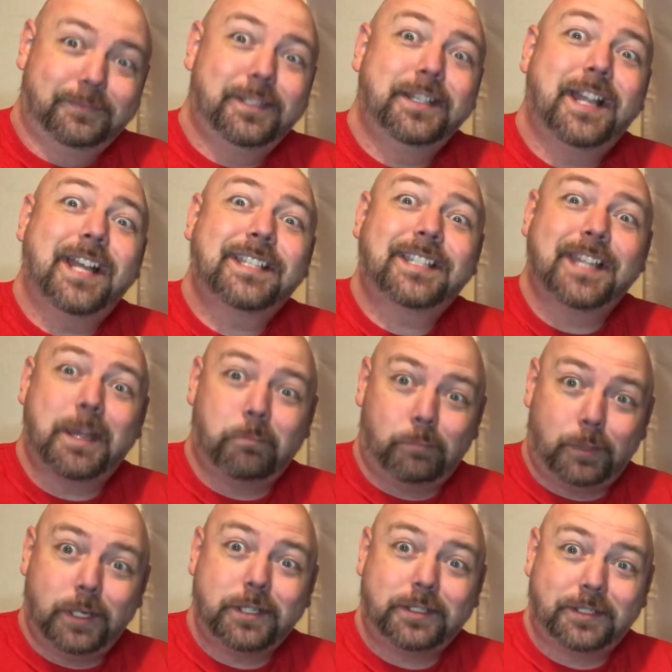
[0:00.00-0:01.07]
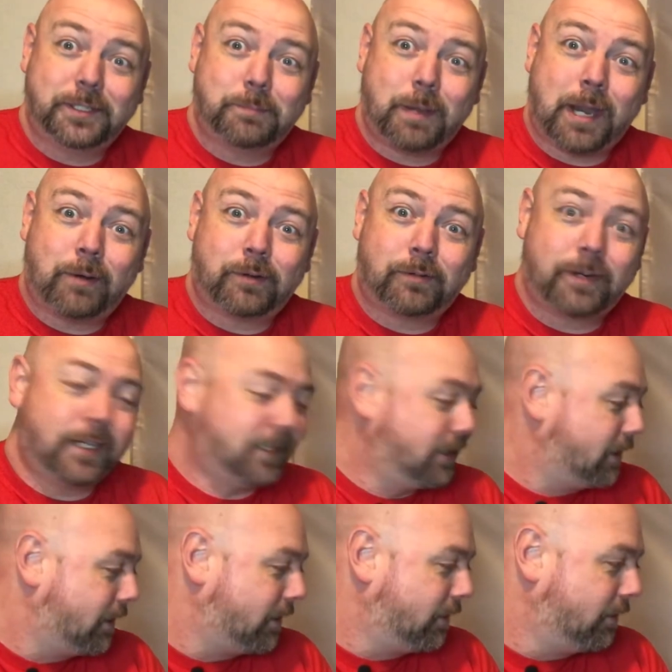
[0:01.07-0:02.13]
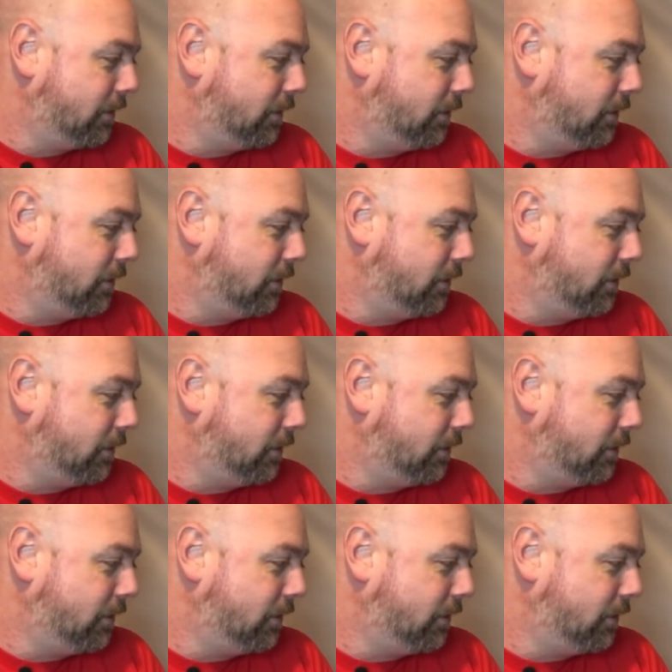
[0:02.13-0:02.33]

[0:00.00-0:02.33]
That's that brushless power right there.